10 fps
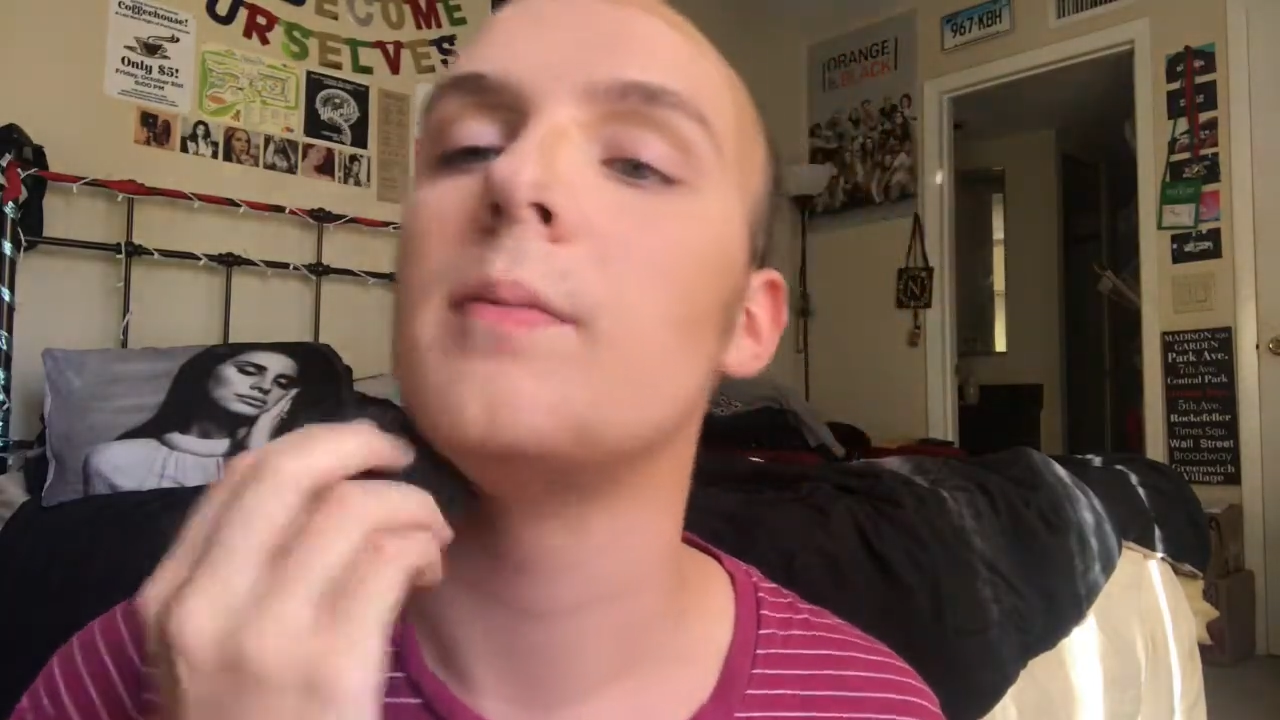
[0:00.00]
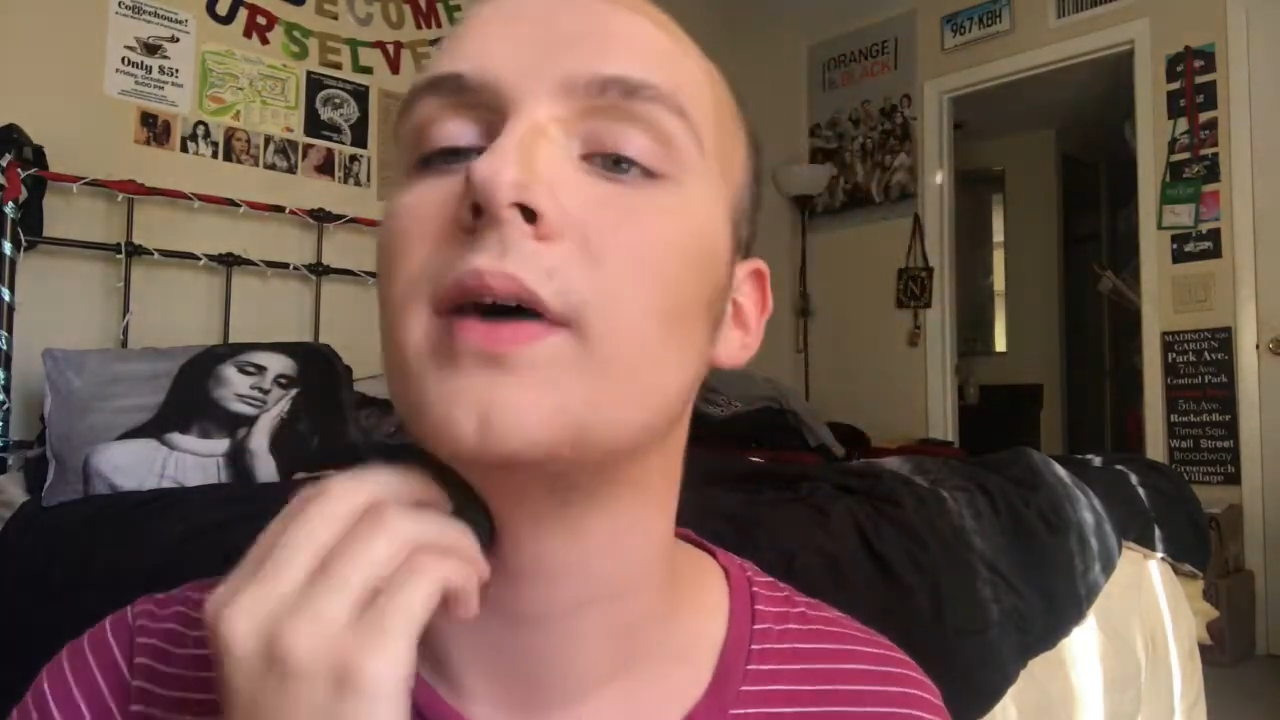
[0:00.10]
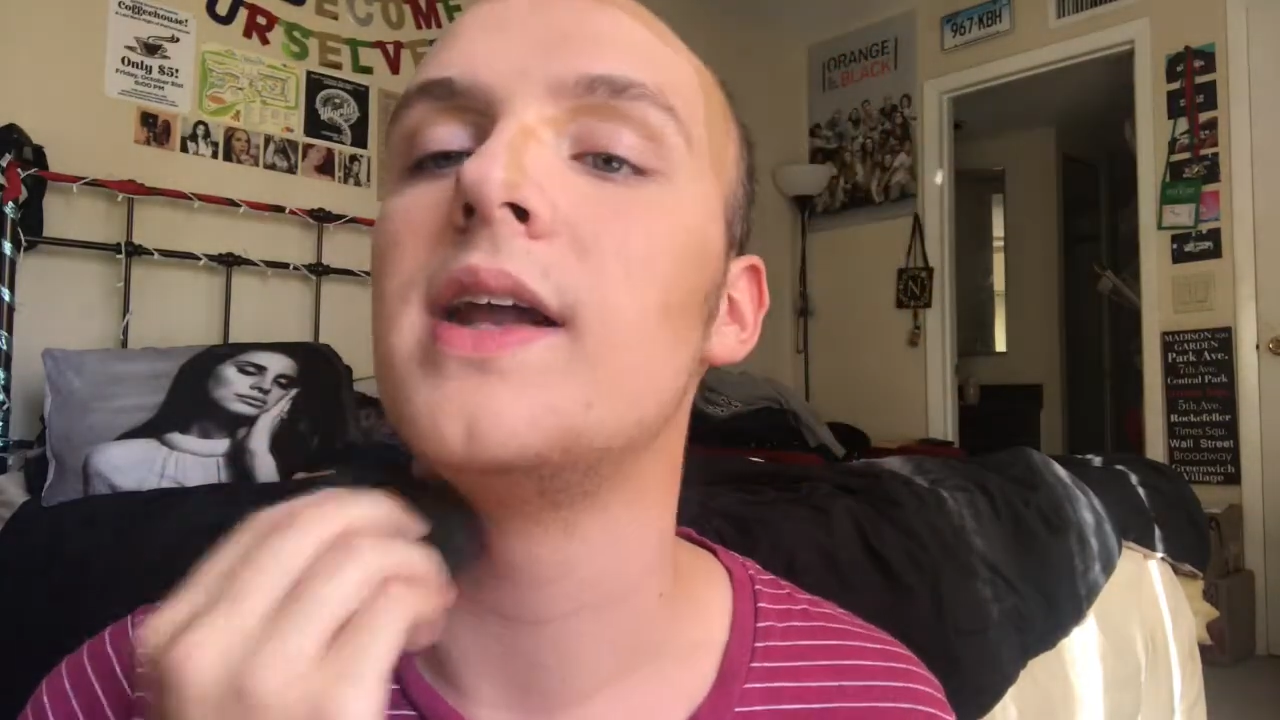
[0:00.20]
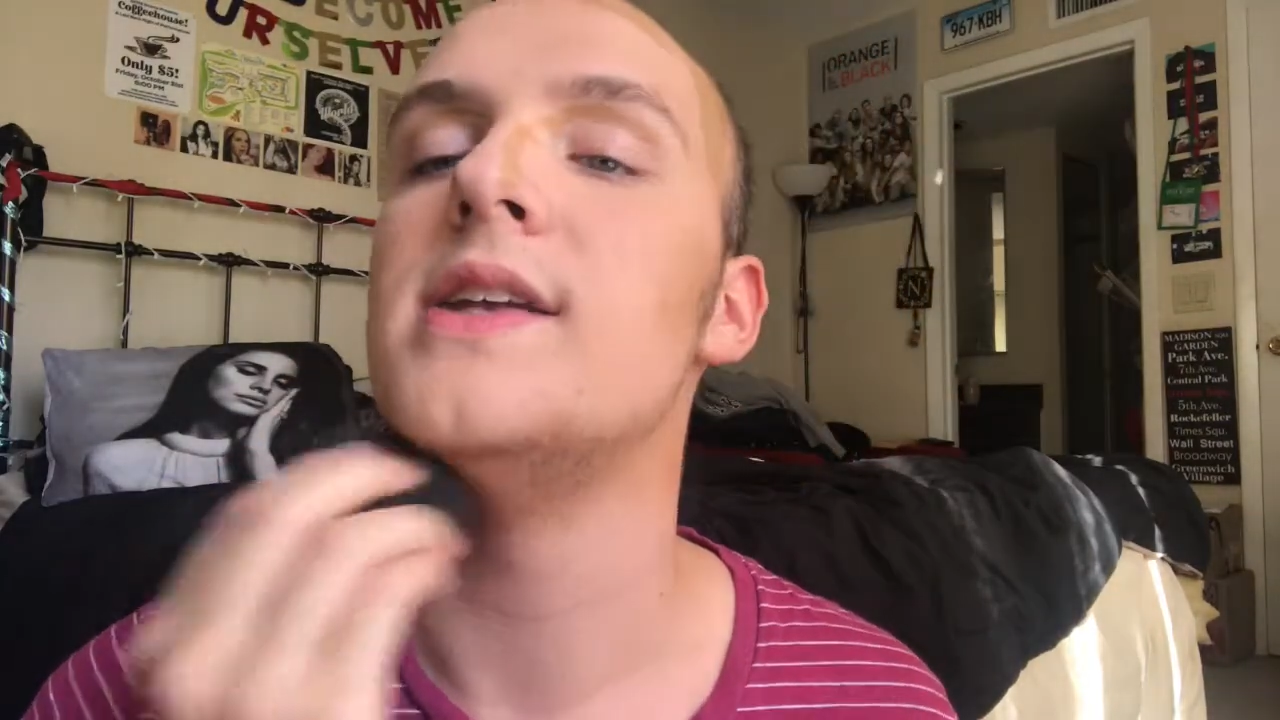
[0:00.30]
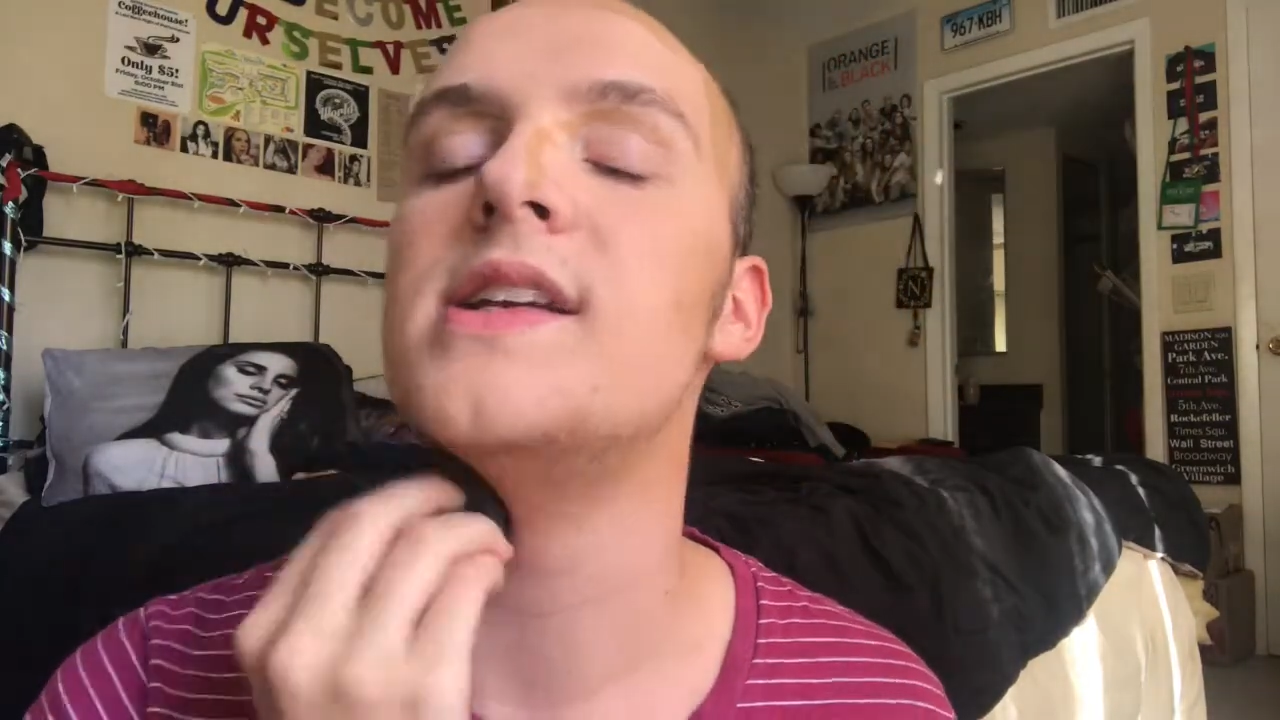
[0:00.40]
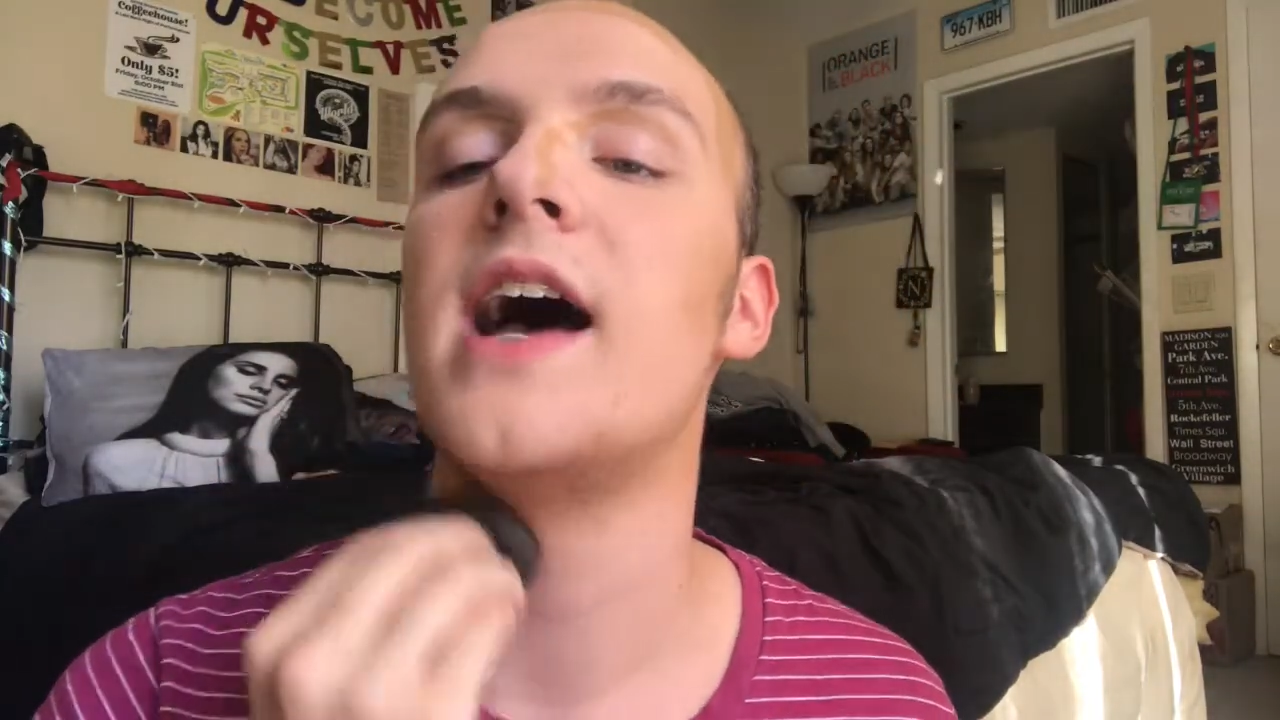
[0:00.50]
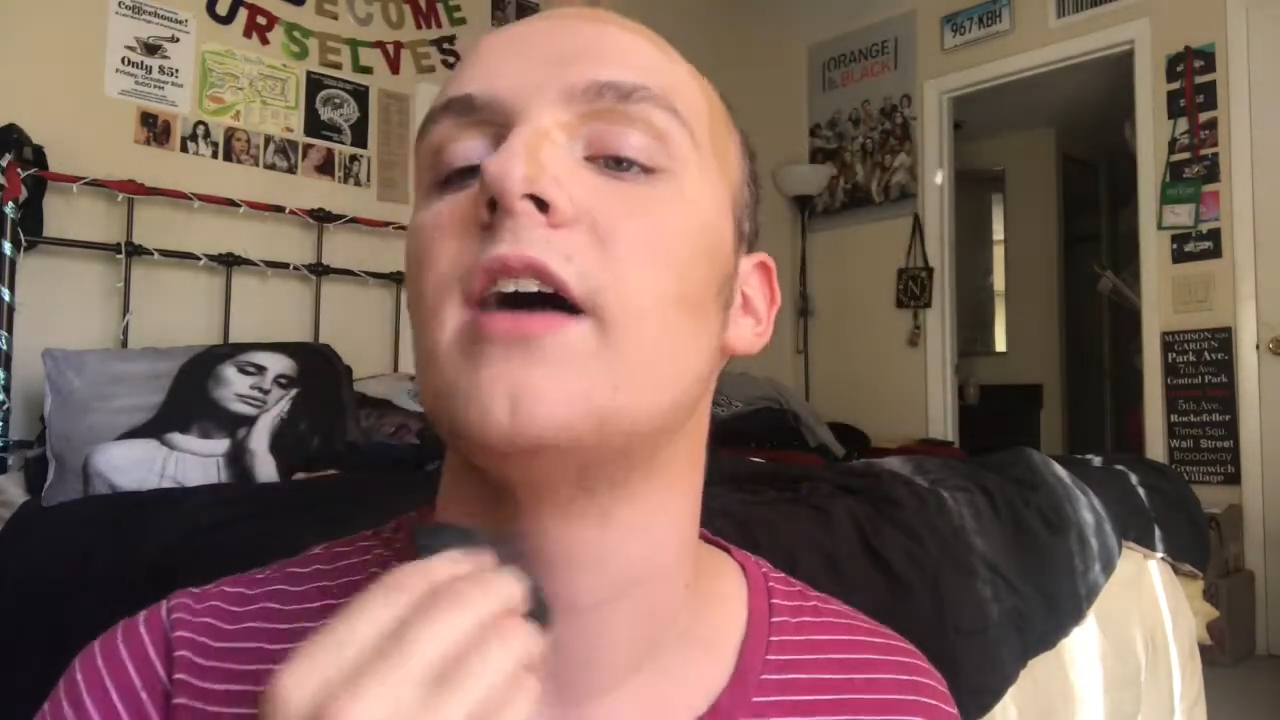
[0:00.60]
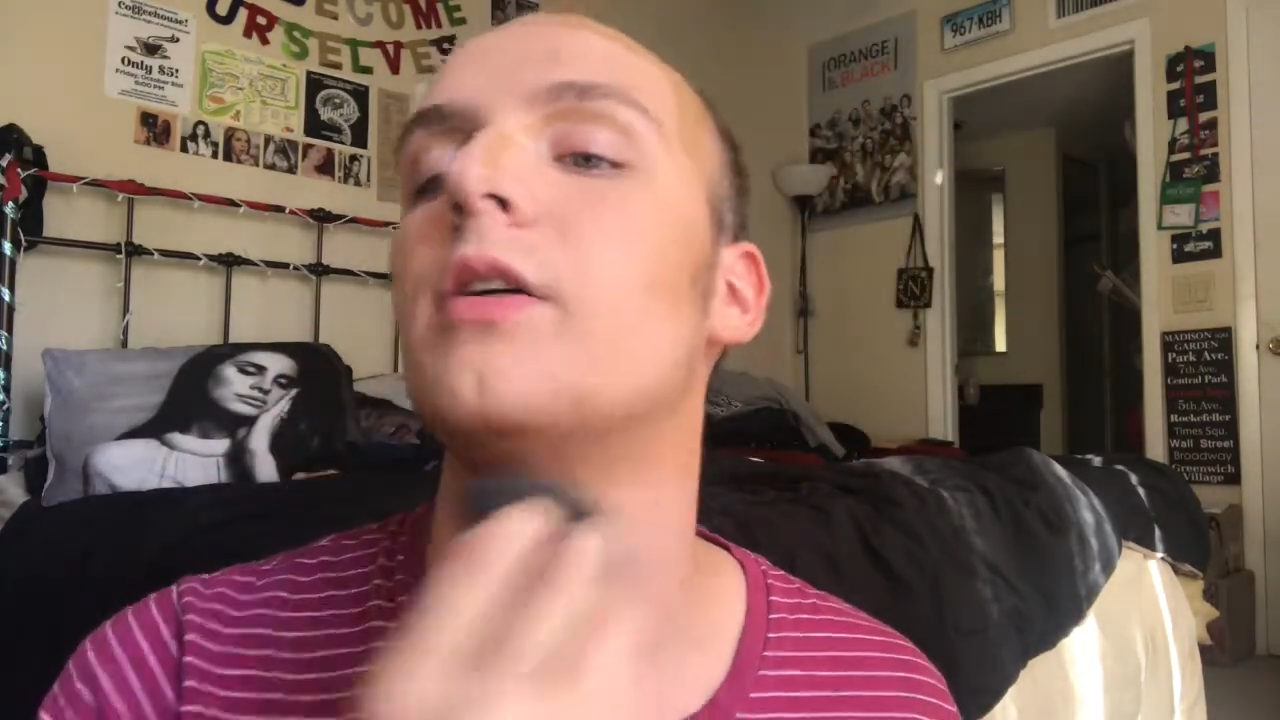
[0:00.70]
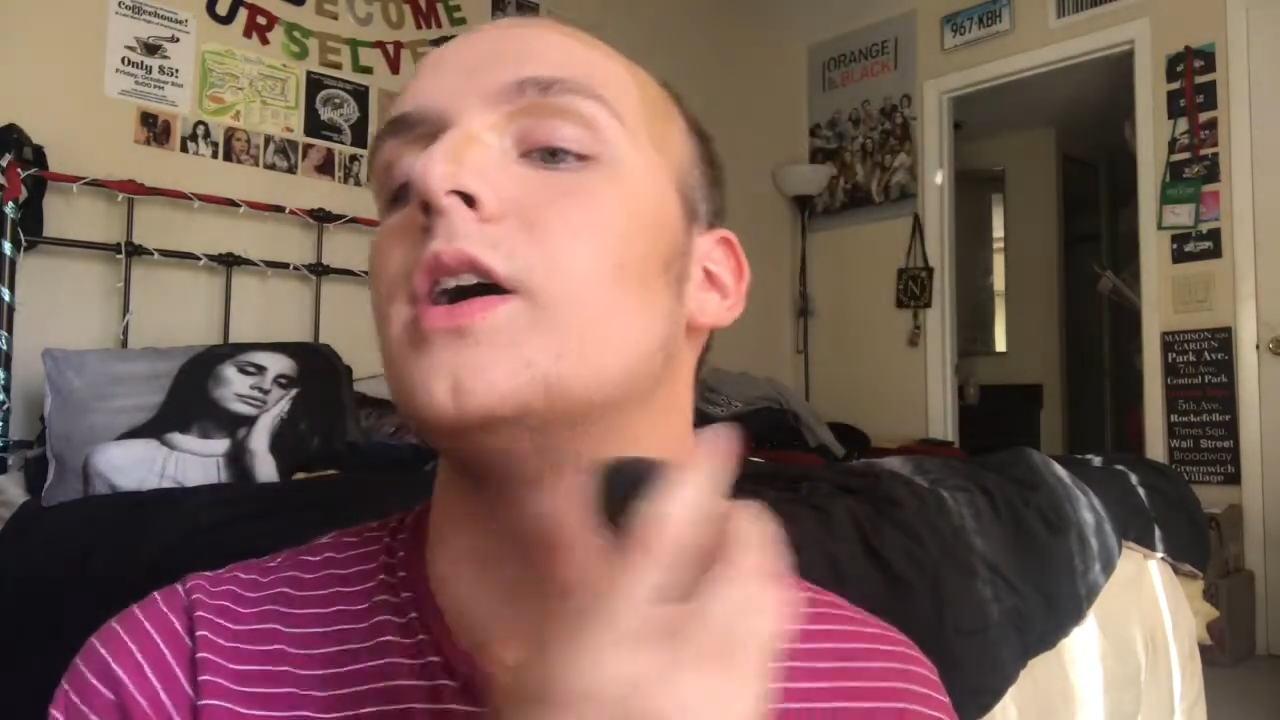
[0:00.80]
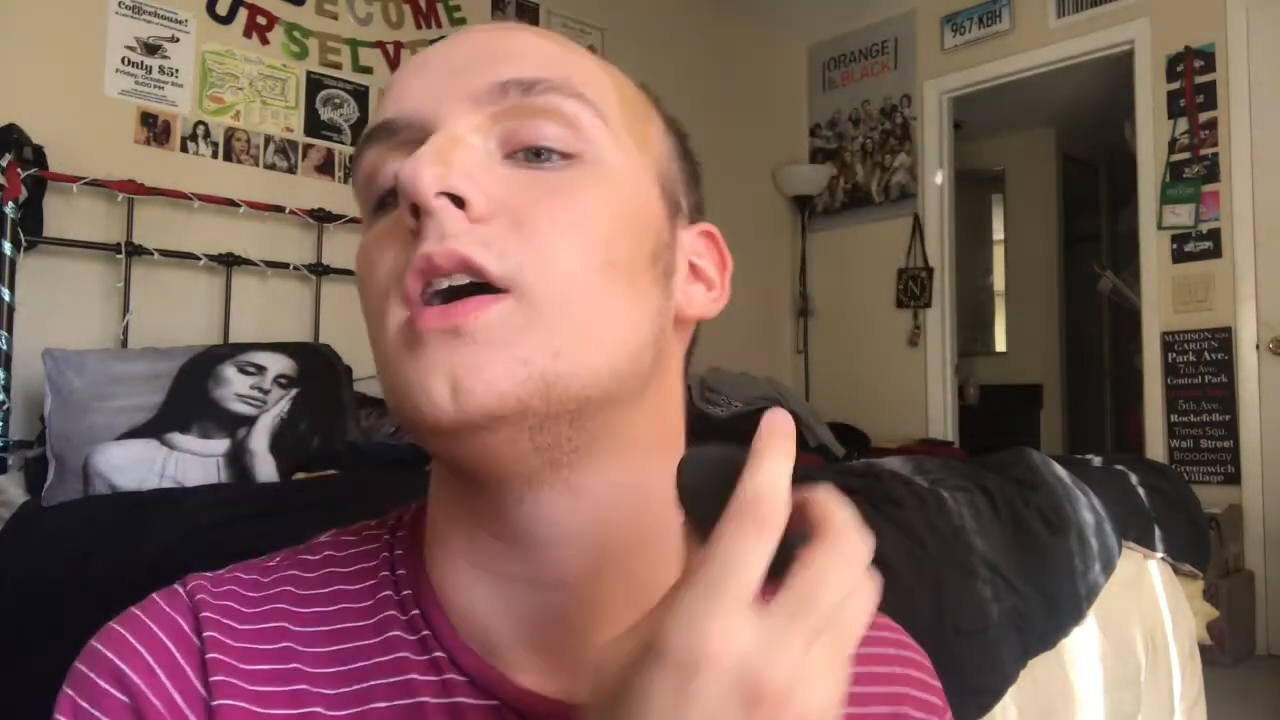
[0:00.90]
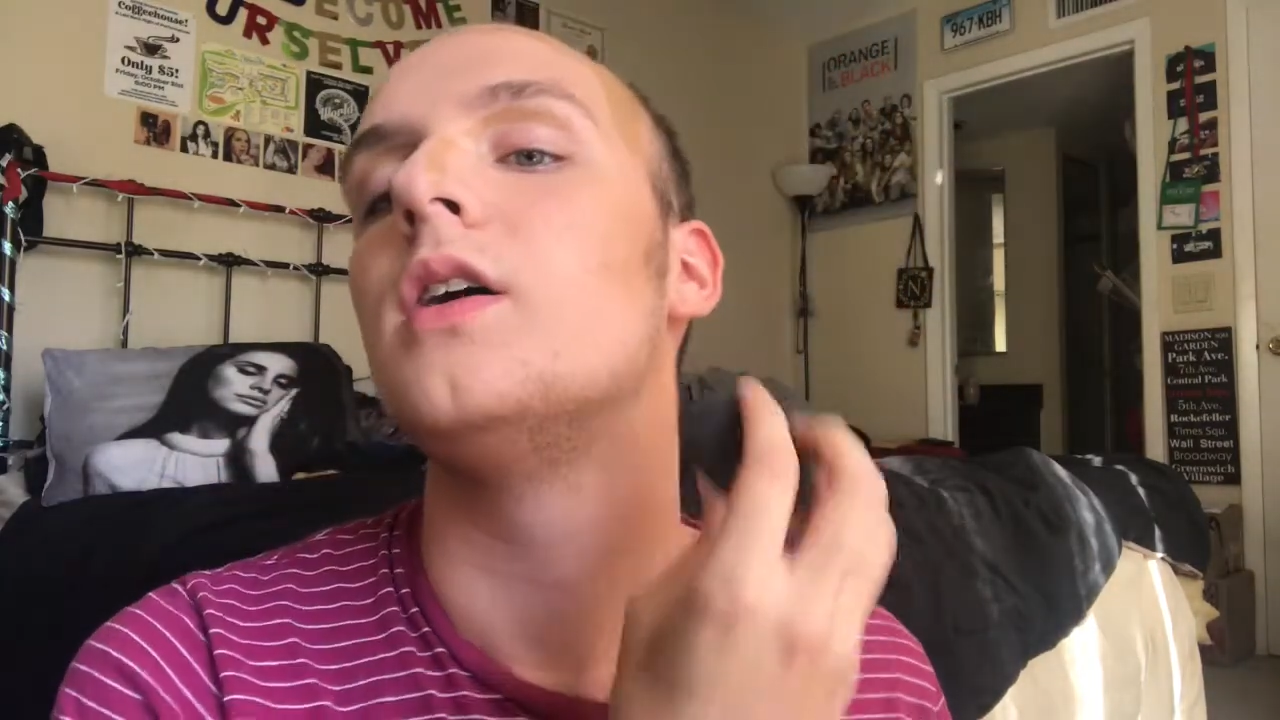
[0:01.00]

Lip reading: to blend down,